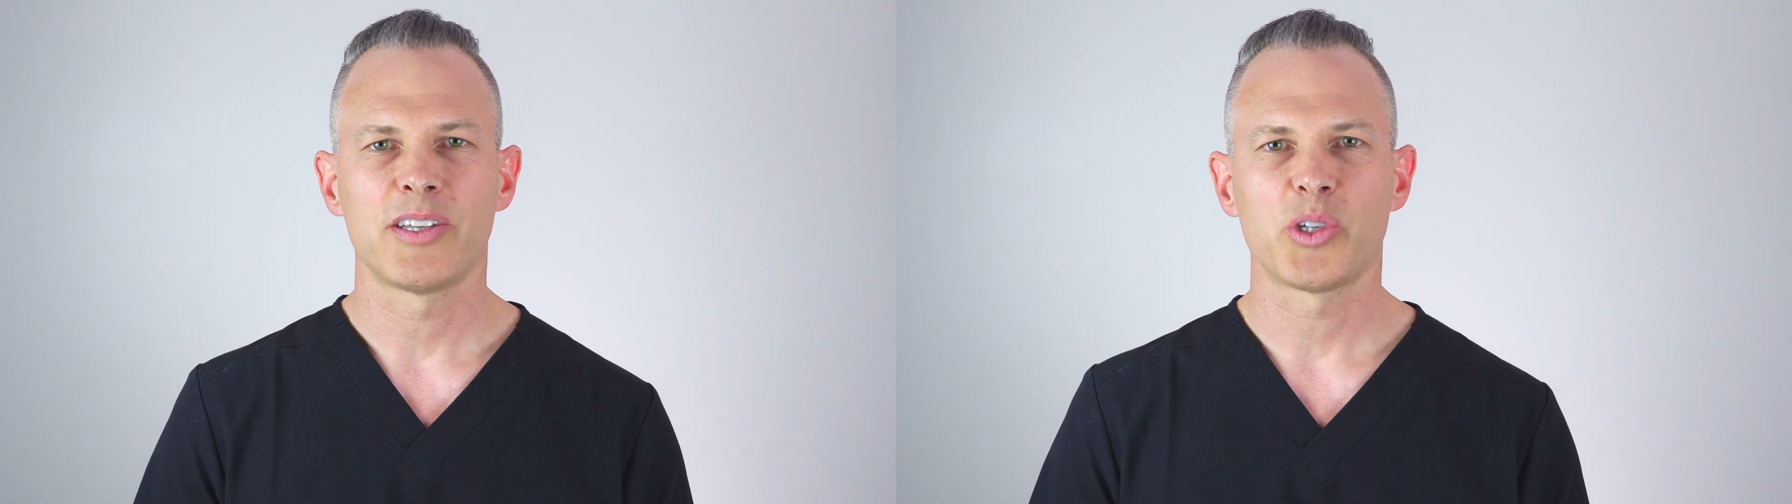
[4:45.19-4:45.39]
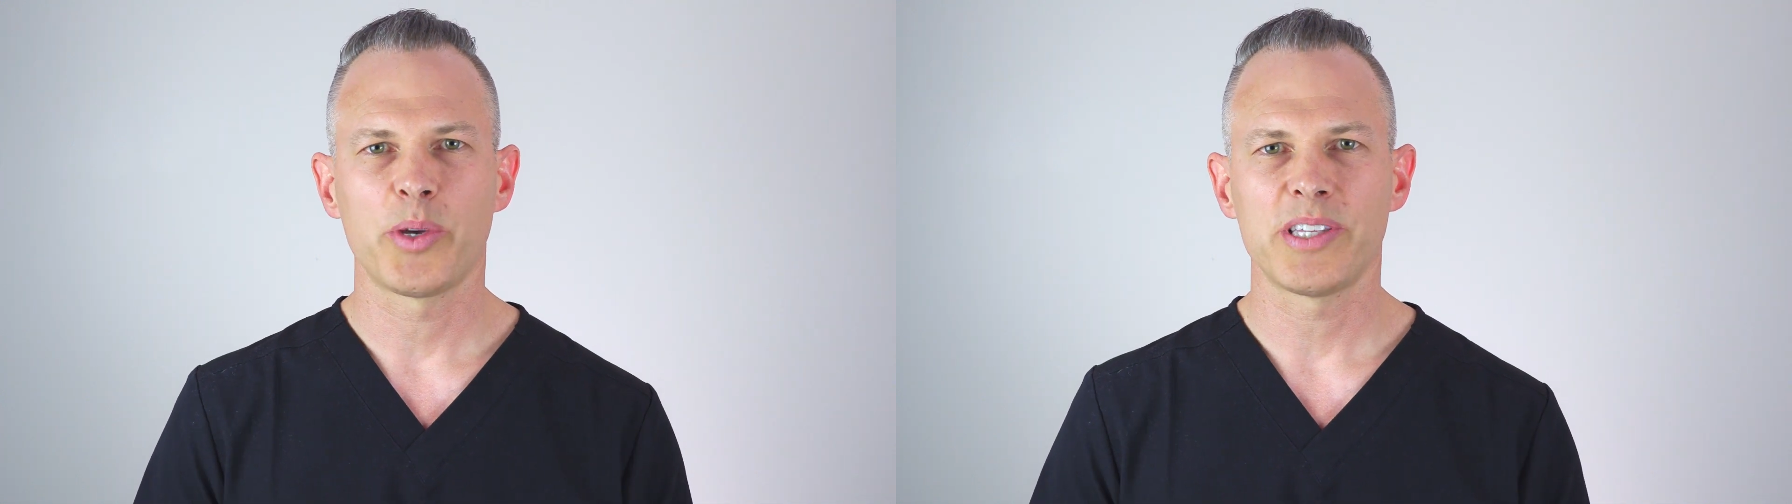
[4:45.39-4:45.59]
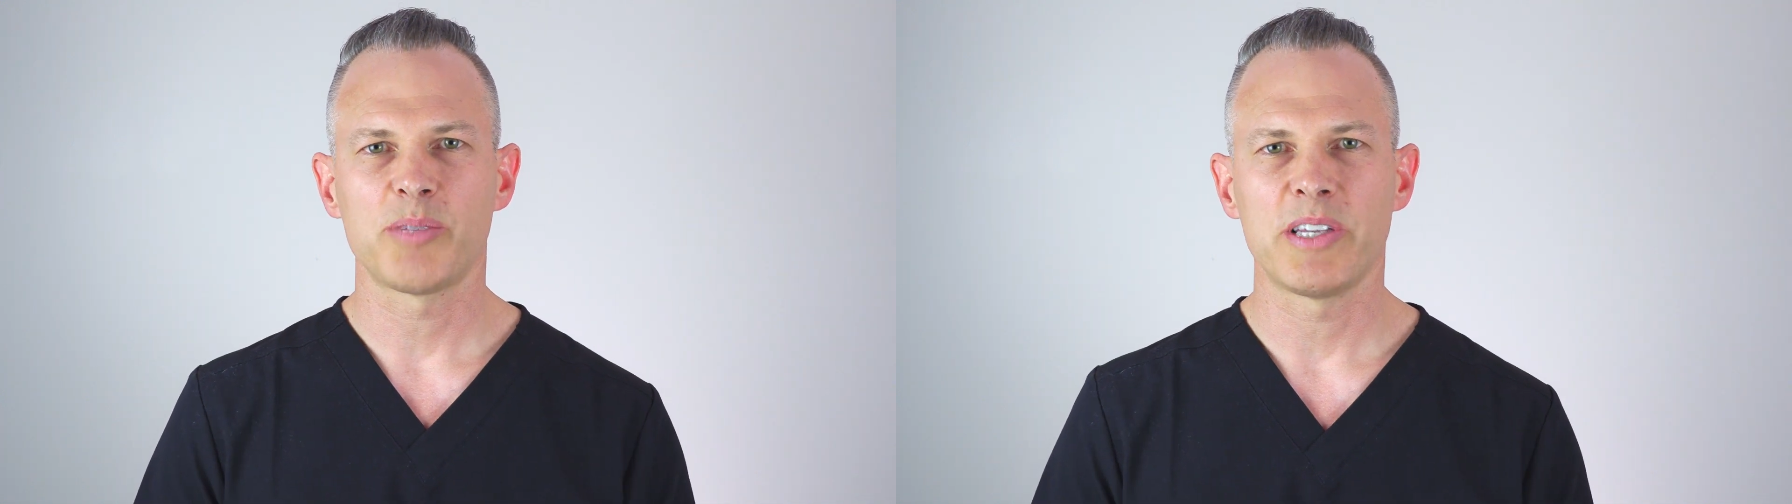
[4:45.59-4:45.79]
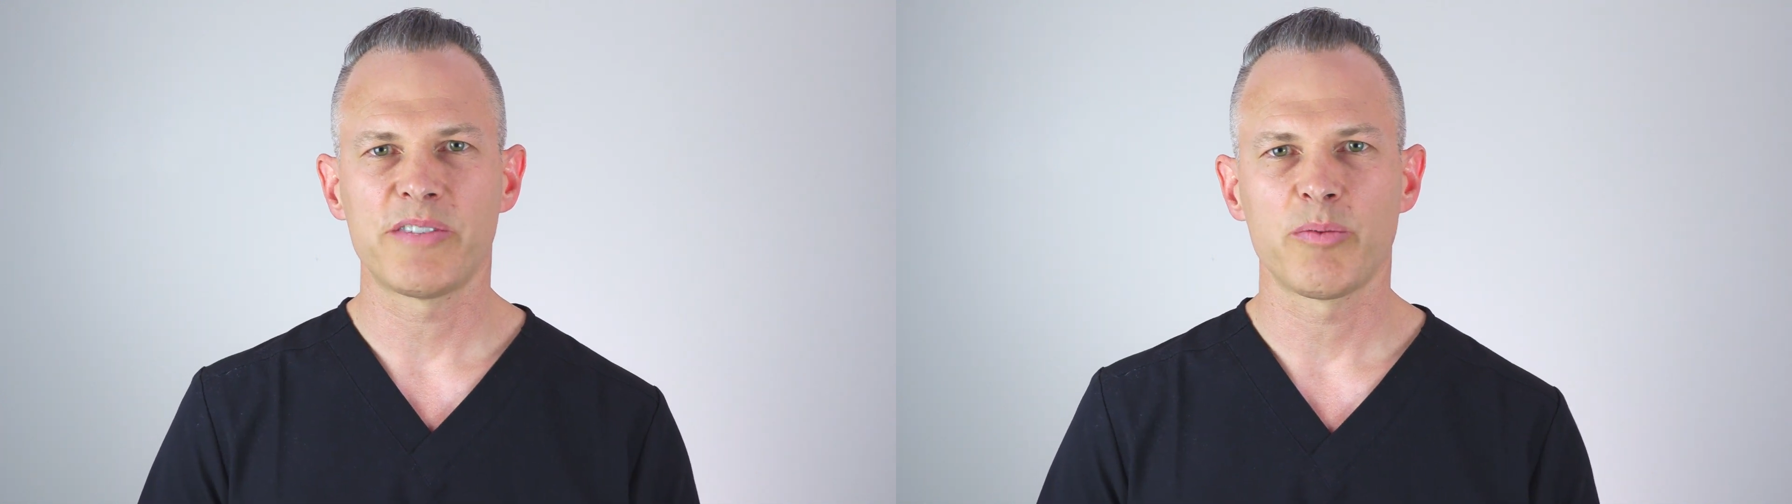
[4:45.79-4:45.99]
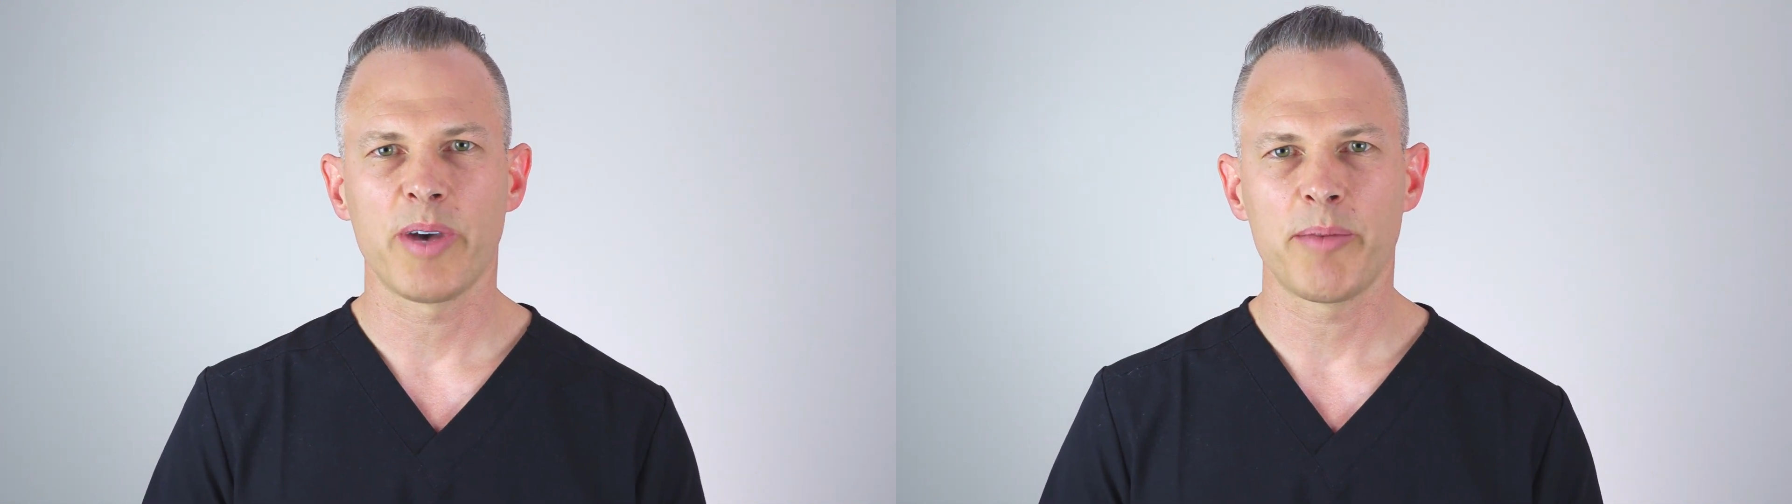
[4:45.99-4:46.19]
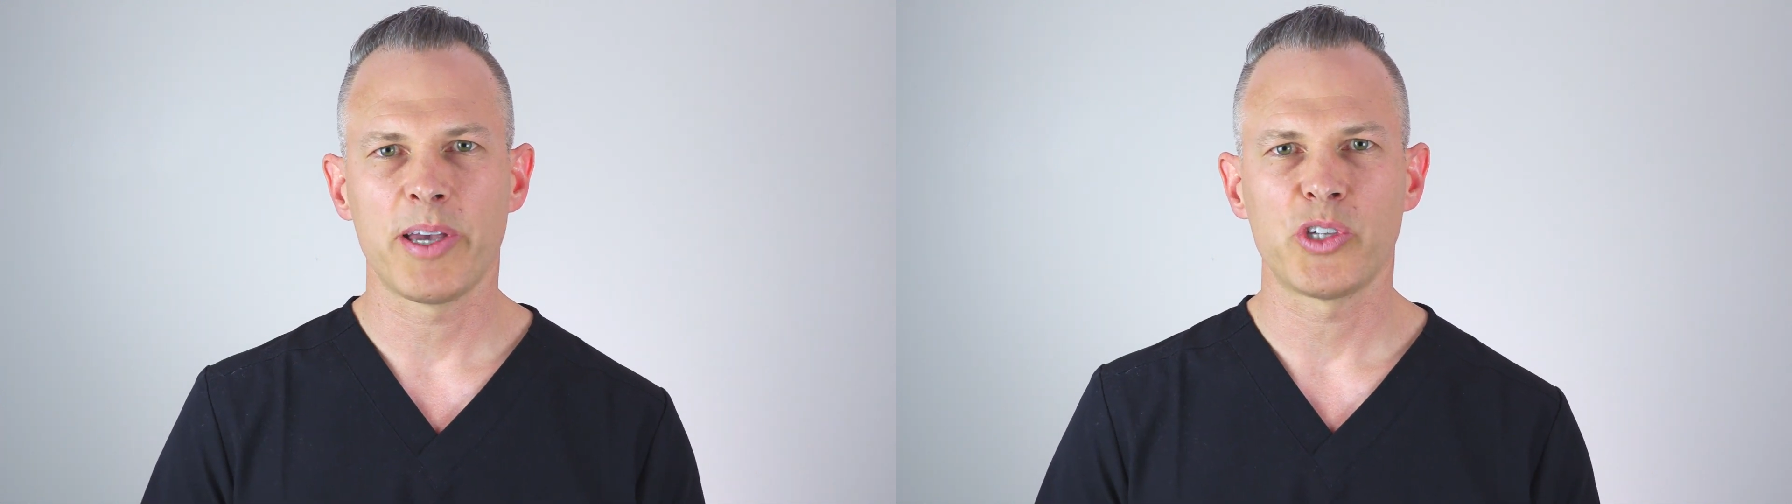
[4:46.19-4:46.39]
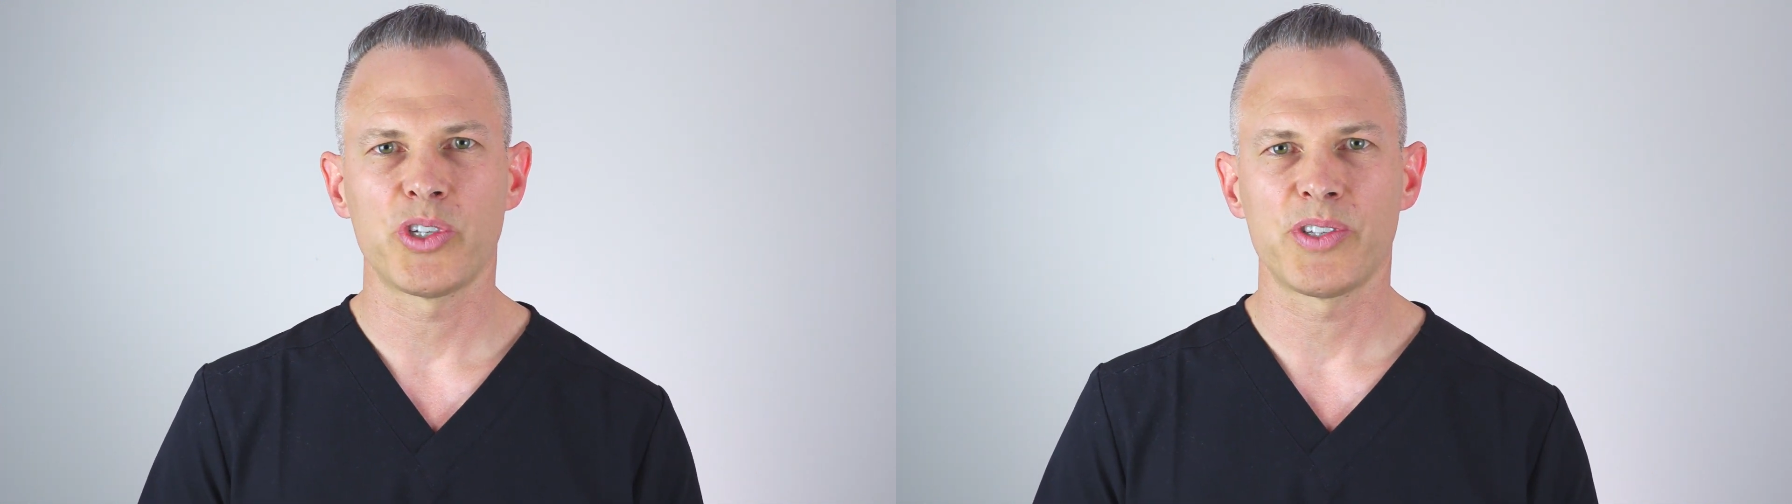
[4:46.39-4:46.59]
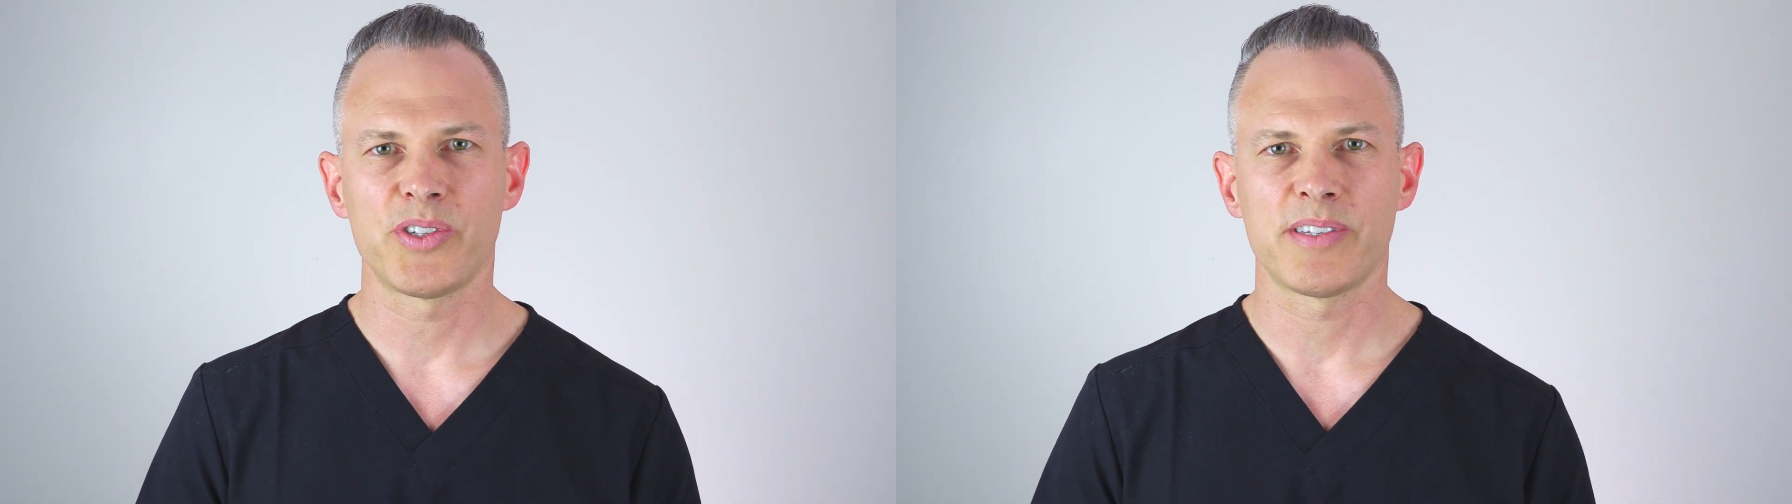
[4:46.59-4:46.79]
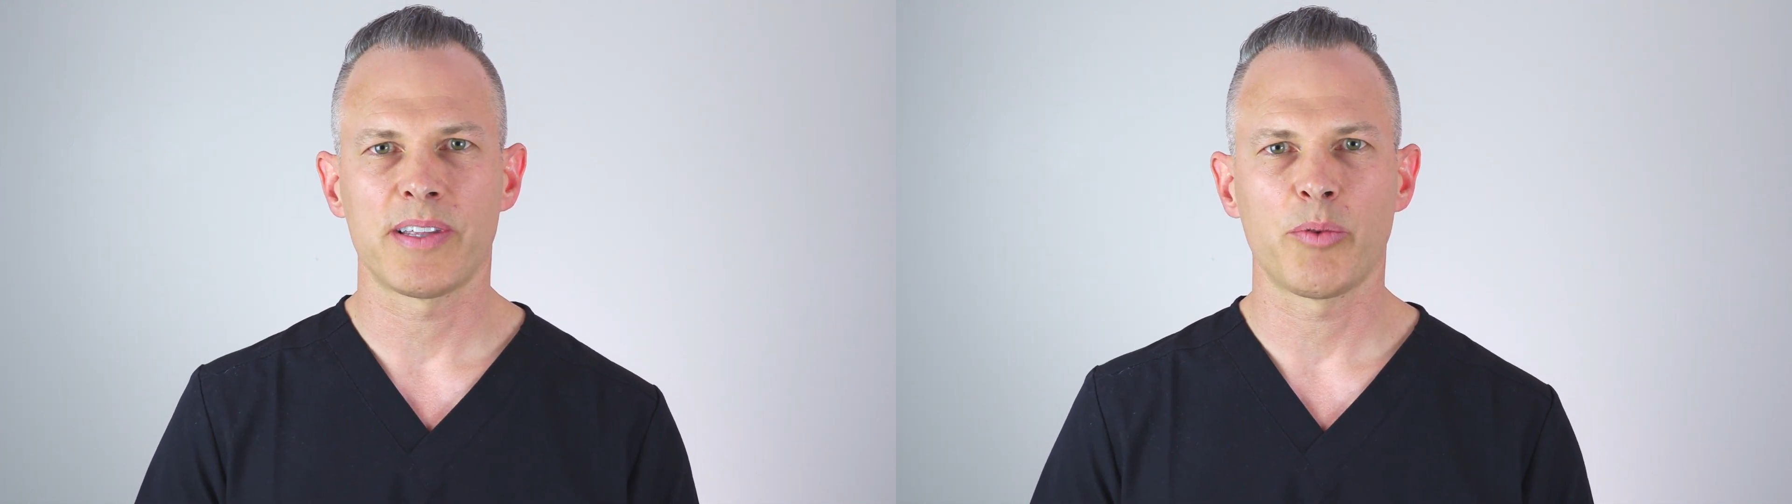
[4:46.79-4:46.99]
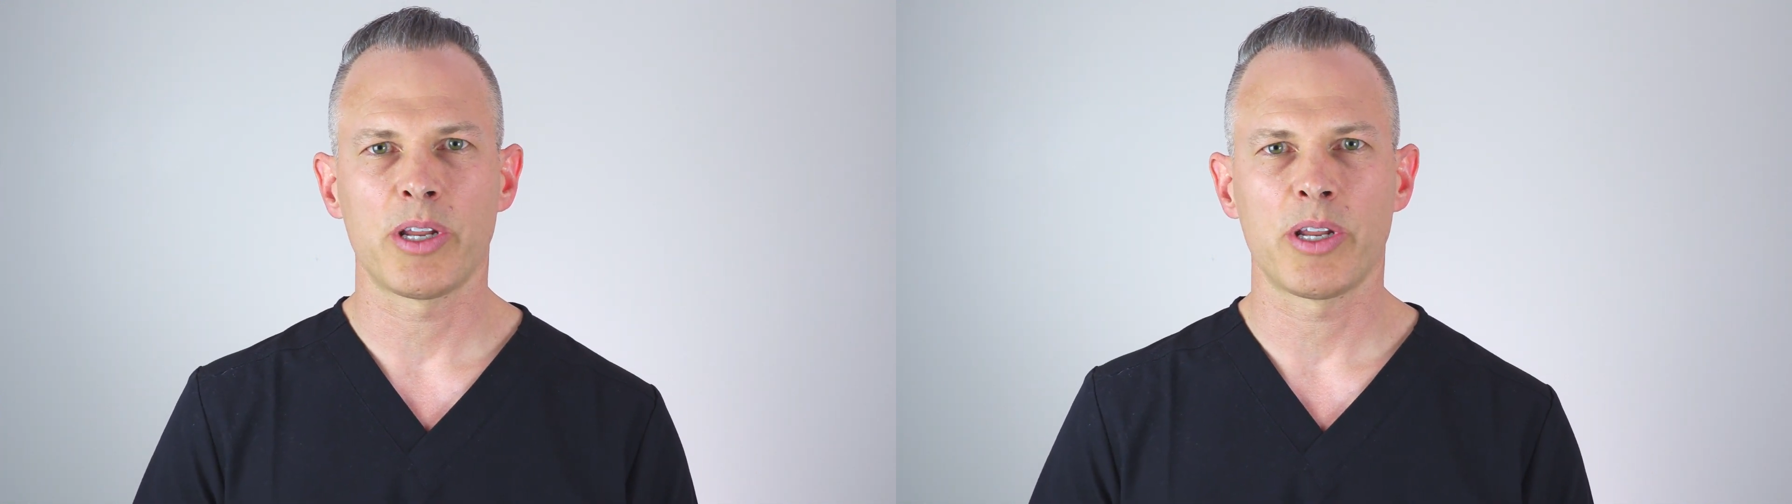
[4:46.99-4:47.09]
So what this means for my patients is that